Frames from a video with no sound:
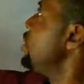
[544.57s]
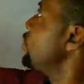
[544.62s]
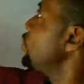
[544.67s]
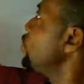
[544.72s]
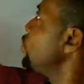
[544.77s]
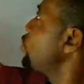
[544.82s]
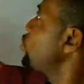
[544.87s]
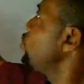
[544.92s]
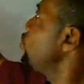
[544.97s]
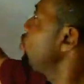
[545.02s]

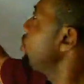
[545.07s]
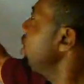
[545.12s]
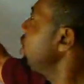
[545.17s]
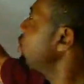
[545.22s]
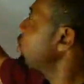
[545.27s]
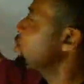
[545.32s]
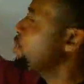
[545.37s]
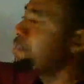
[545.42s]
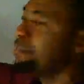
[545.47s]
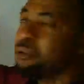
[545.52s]
So 2
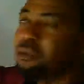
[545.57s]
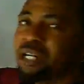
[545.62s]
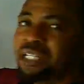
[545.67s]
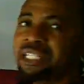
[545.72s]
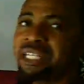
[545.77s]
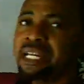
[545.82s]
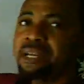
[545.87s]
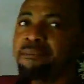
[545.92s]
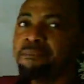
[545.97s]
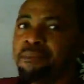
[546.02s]
raised to the power
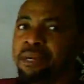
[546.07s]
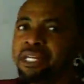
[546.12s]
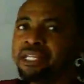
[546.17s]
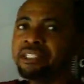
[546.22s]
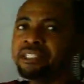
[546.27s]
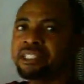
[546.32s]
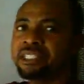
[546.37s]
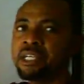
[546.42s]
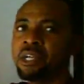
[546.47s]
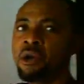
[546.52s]
3
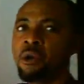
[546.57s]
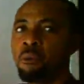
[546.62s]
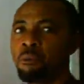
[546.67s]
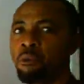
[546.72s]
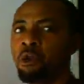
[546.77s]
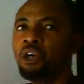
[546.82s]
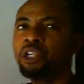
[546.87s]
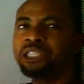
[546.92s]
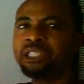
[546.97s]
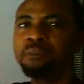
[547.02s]
means
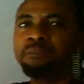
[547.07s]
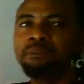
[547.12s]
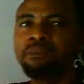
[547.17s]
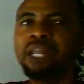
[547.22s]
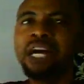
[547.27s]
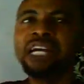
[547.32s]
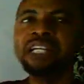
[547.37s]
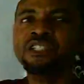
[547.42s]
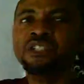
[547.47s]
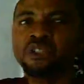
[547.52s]

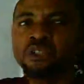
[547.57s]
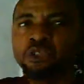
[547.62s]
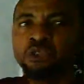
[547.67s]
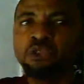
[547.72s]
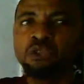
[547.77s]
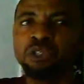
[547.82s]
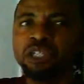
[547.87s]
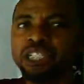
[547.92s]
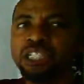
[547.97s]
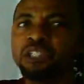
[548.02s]
multiply
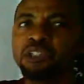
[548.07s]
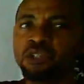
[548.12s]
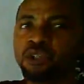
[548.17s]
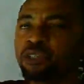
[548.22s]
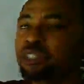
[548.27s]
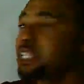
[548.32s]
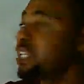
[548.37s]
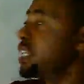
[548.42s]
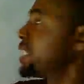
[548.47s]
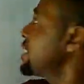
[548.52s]
2 into
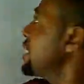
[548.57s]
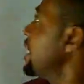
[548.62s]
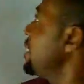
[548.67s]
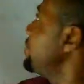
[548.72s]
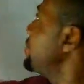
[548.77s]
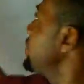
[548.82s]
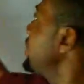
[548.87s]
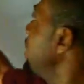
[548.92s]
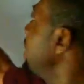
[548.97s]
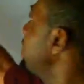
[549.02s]
3
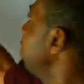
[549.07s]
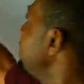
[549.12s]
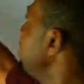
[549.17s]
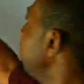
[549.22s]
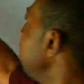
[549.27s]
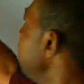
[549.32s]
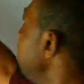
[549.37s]
times. That is